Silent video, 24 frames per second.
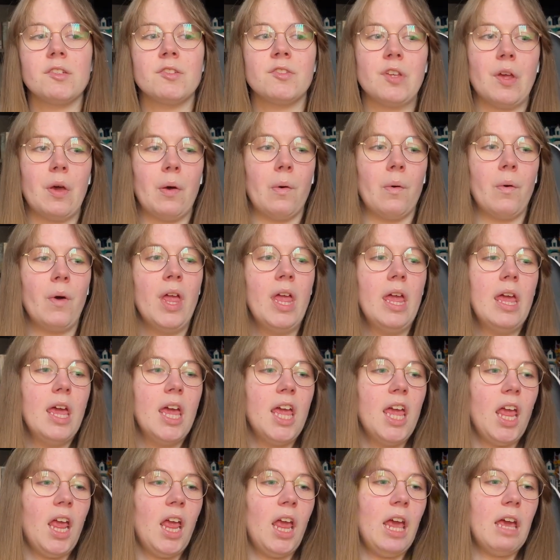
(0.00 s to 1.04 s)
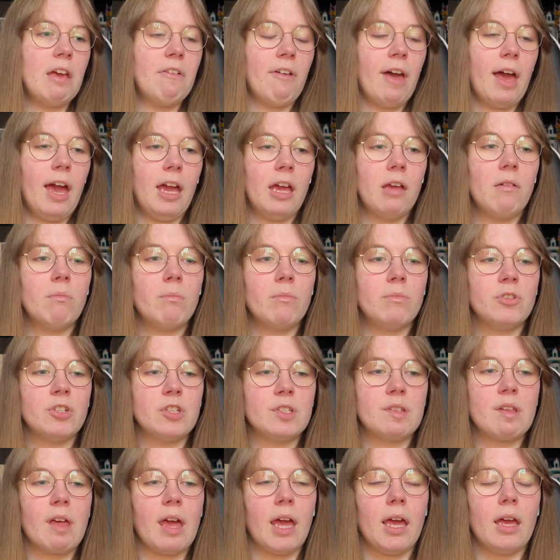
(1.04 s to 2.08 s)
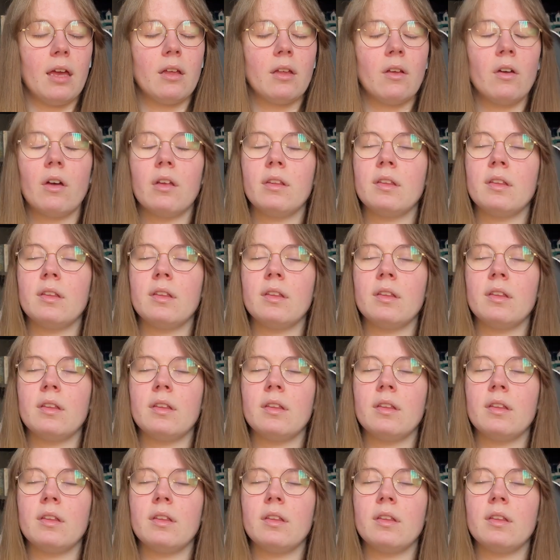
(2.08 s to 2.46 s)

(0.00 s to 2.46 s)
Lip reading: so if I'm just like,